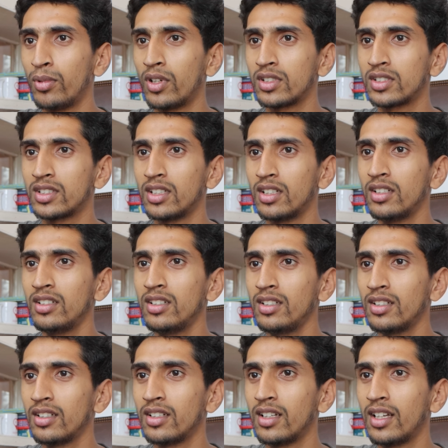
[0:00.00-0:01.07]

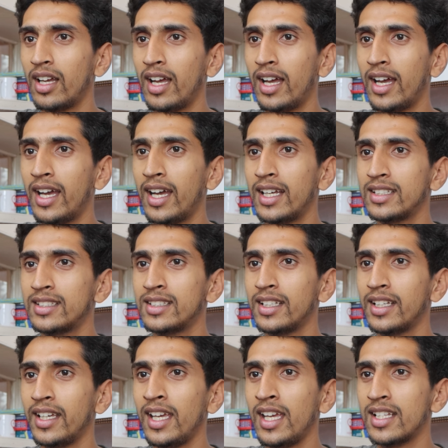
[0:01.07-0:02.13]
person
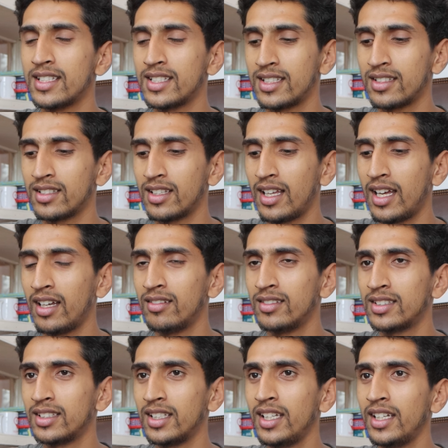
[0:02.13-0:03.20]
has age. I
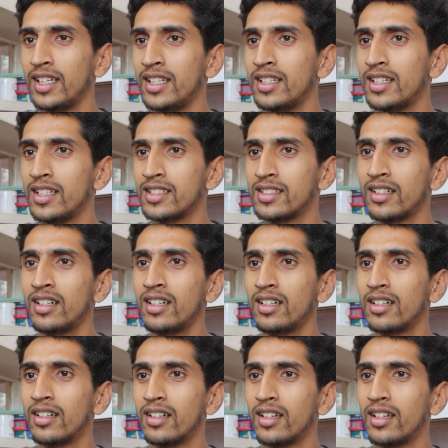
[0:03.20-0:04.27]
will say
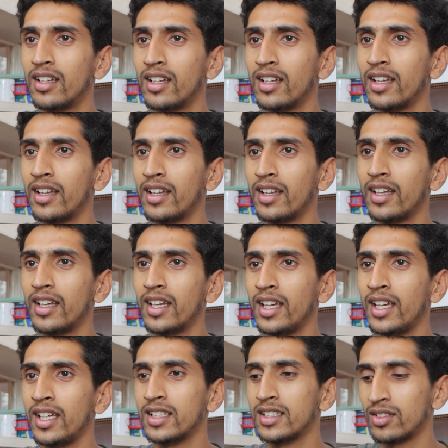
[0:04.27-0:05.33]
integer
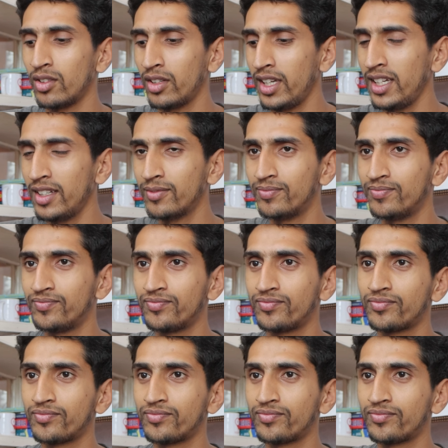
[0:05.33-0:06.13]
age. Okay,